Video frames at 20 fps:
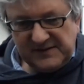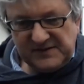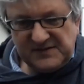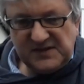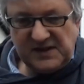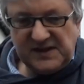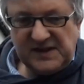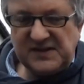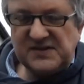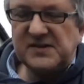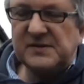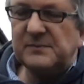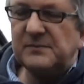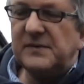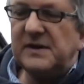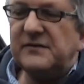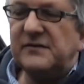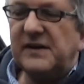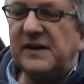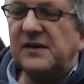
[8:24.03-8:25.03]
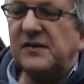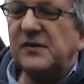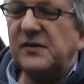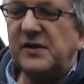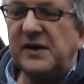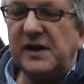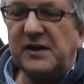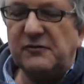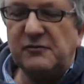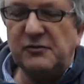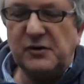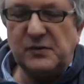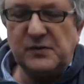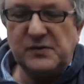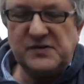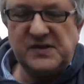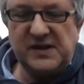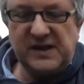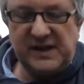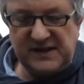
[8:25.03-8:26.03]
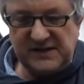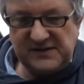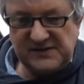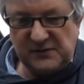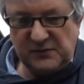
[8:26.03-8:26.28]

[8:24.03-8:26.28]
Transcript: Certainly some living looking roots here,